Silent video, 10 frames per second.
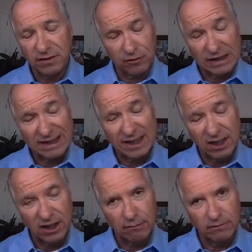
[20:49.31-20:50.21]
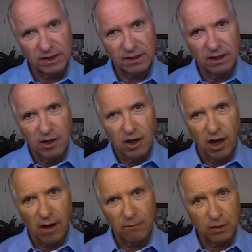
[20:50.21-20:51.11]
different teams,
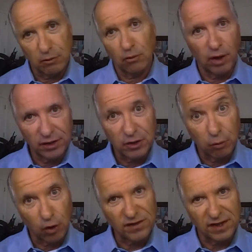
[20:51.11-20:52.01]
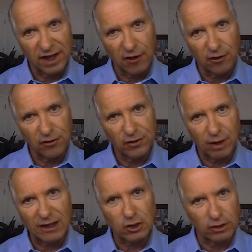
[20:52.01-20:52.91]
number one, could work together to
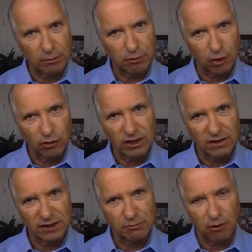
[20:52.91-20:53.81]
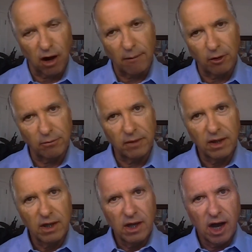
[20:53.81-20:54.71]
actually approach this problem,
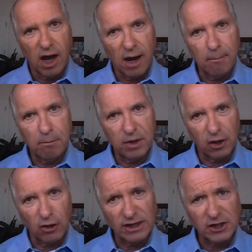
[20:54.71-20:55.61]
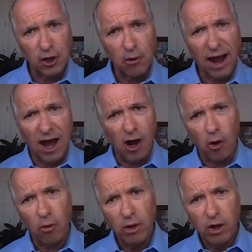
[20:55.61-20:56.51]
but also
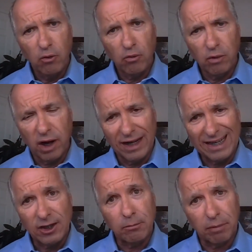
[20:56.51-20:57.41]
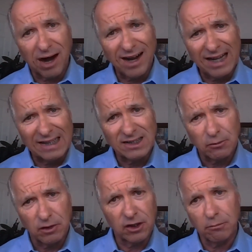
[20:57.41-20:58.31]
how in combining
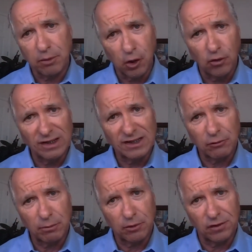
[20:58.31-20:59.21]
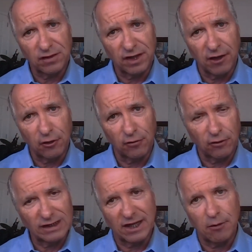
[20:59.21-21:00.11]
some of the components that we put together, for
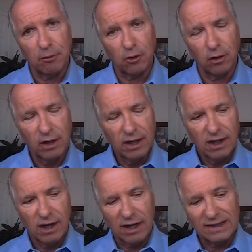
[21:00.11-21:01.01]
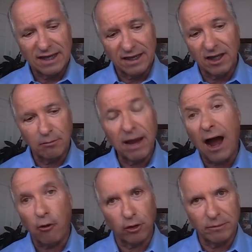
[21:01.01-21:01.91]
example, taking
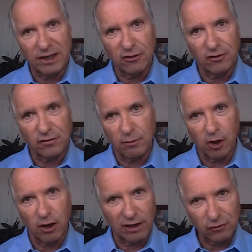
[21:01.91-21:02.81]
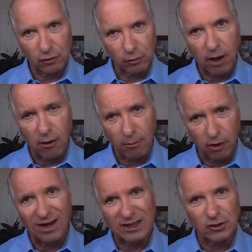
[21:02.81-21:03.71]
power meters from our electrical
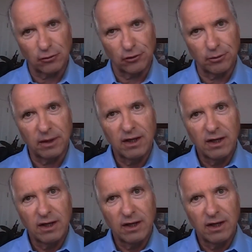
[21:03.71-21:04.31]
products group,